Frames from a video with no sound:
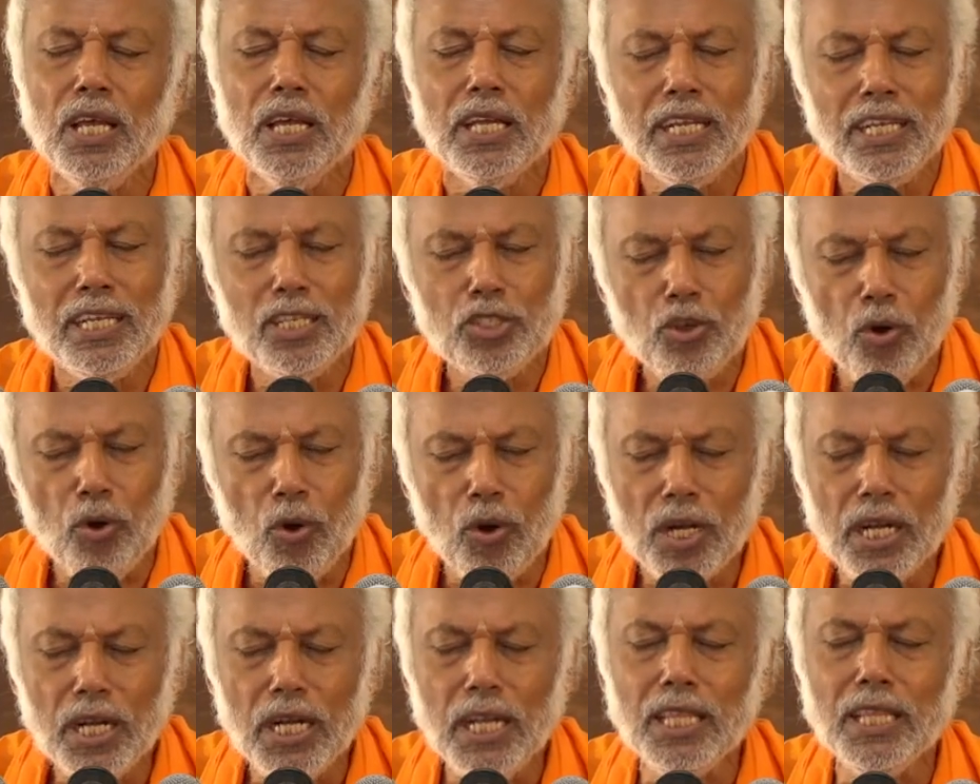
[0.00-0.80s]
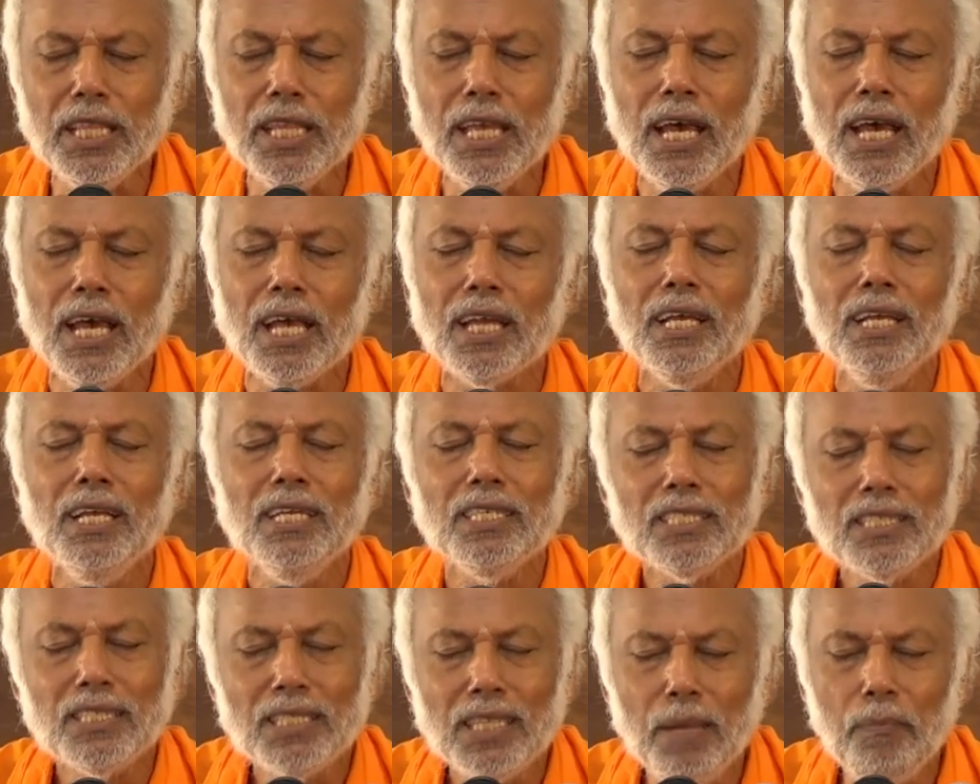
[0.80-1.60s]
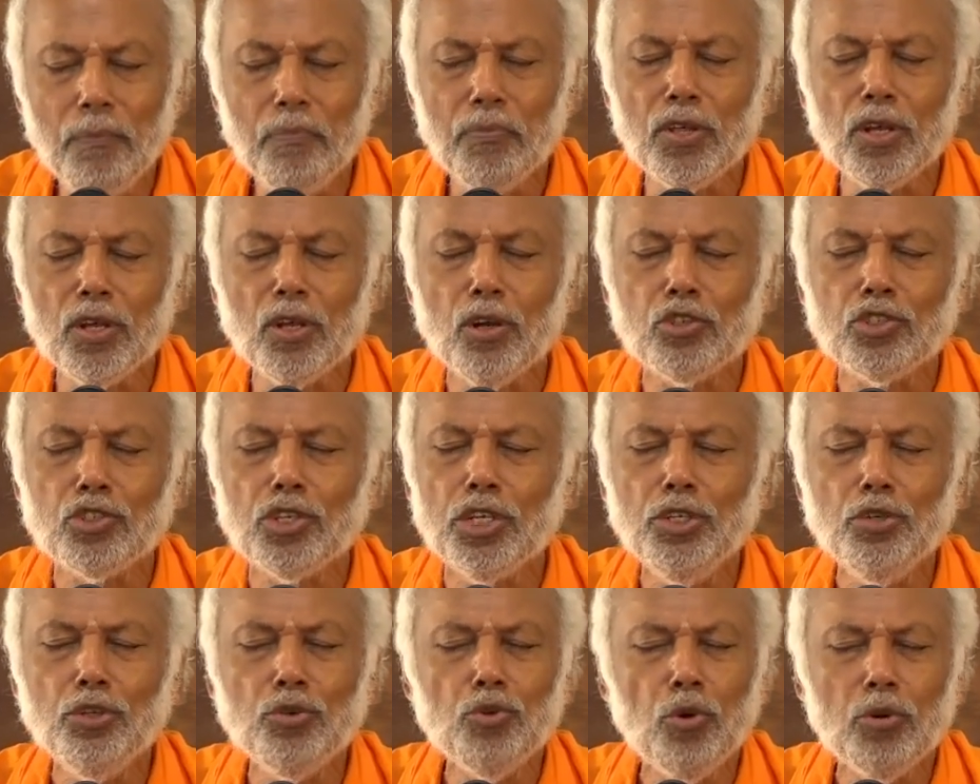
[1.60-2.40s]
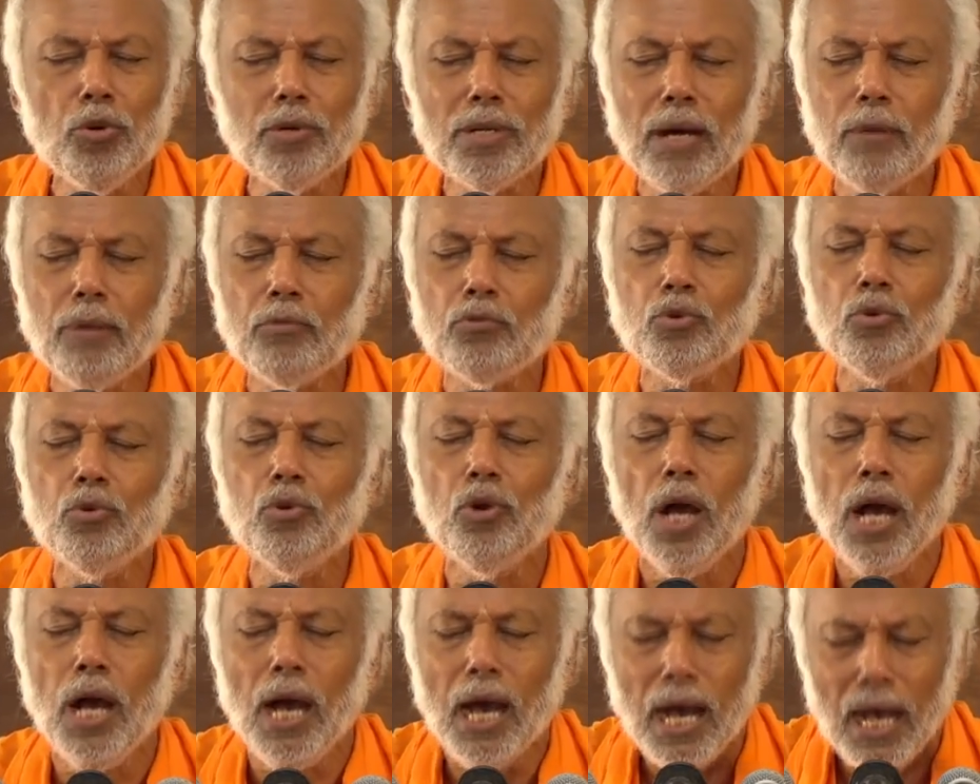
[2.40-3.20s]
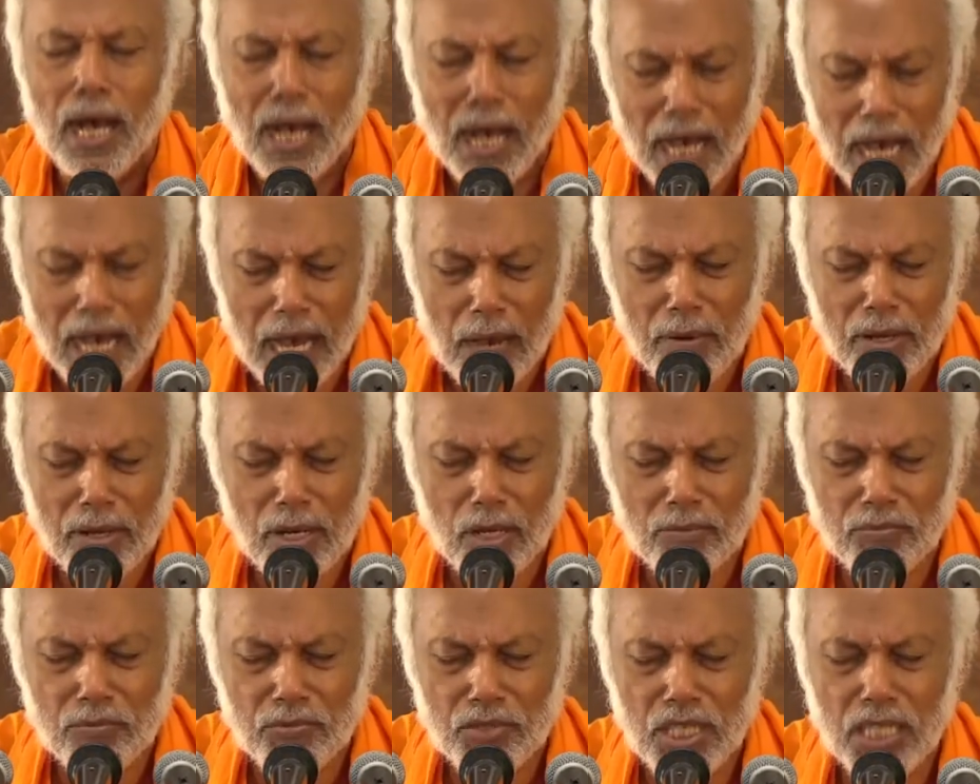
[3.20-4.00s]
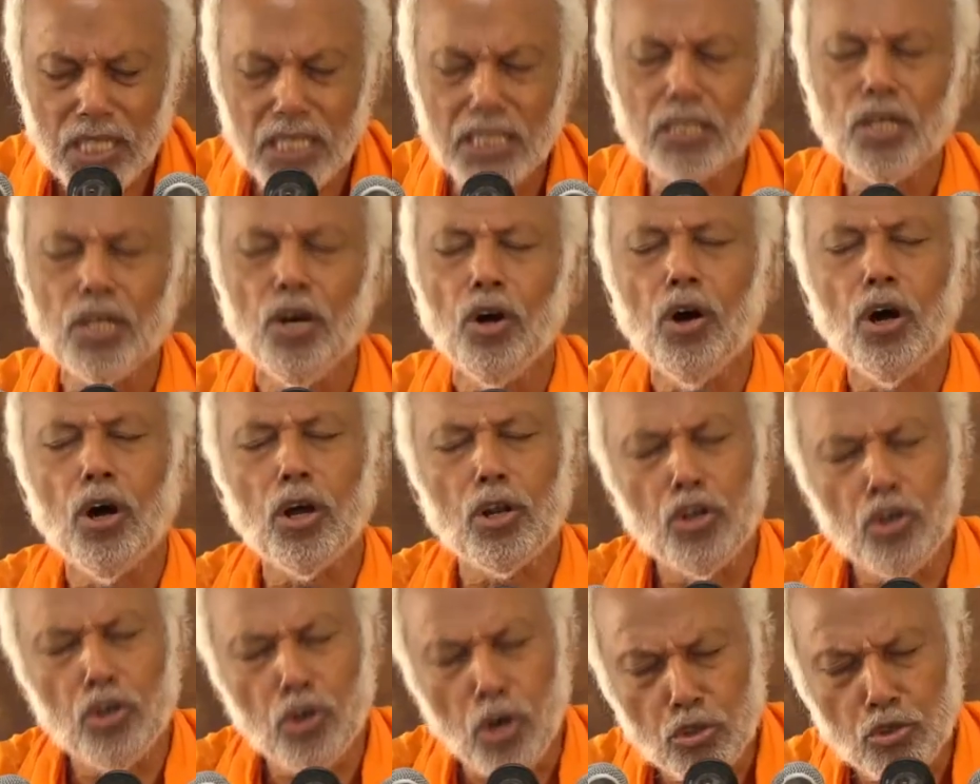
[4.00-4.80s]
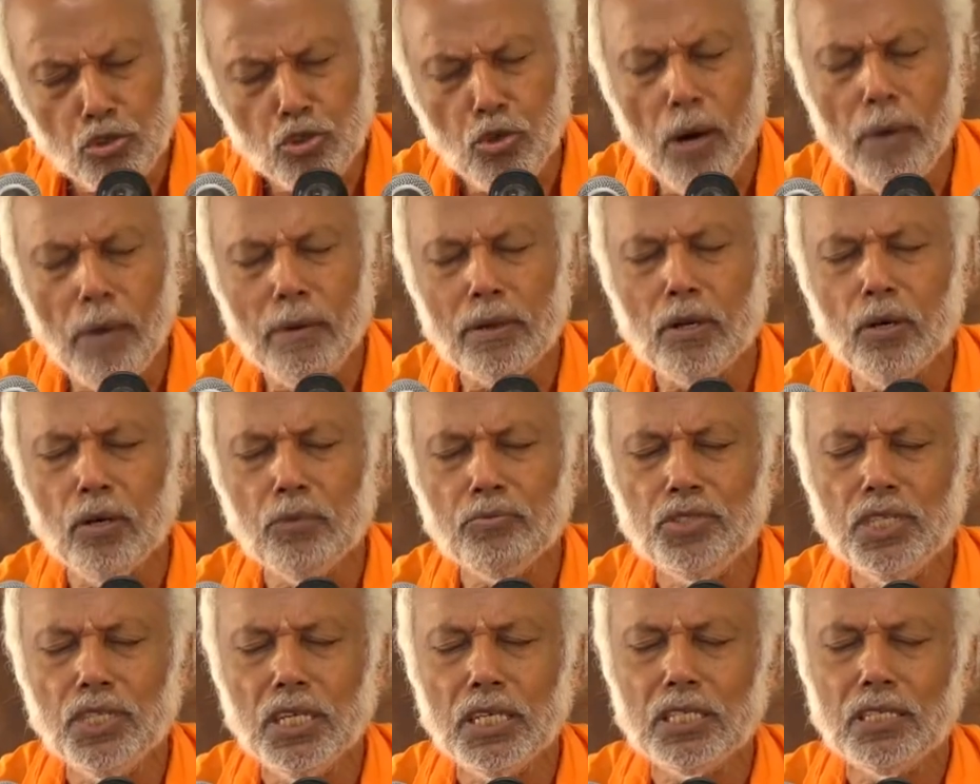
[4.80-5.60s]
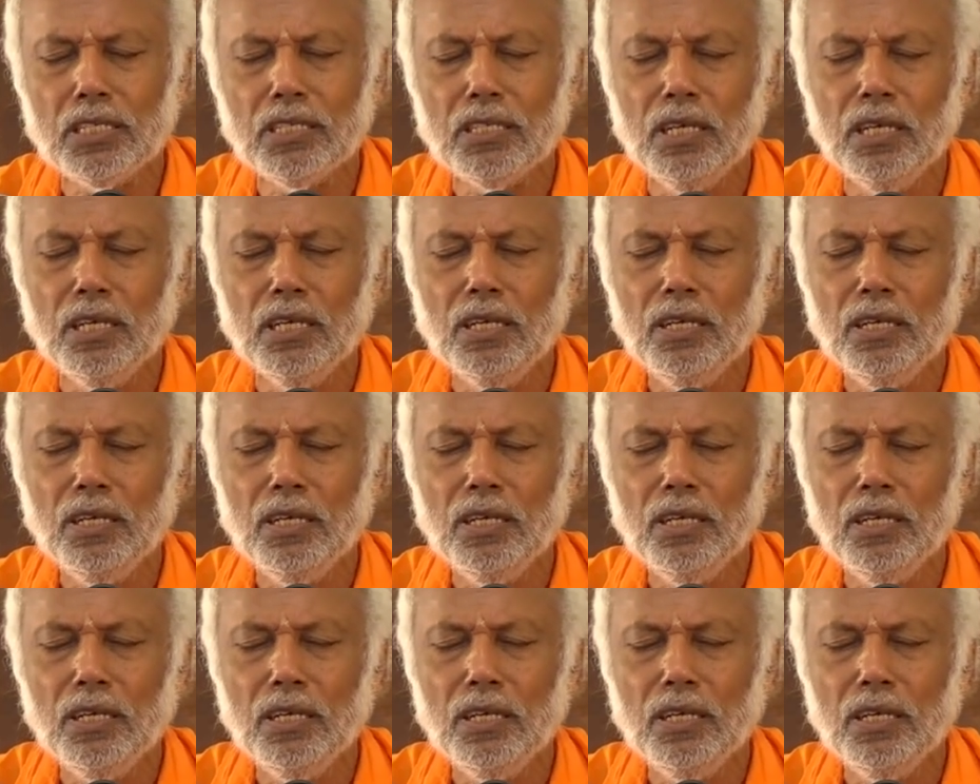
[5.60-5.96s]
It is already there. Same thing also. You don't have to have an object or not to have an object.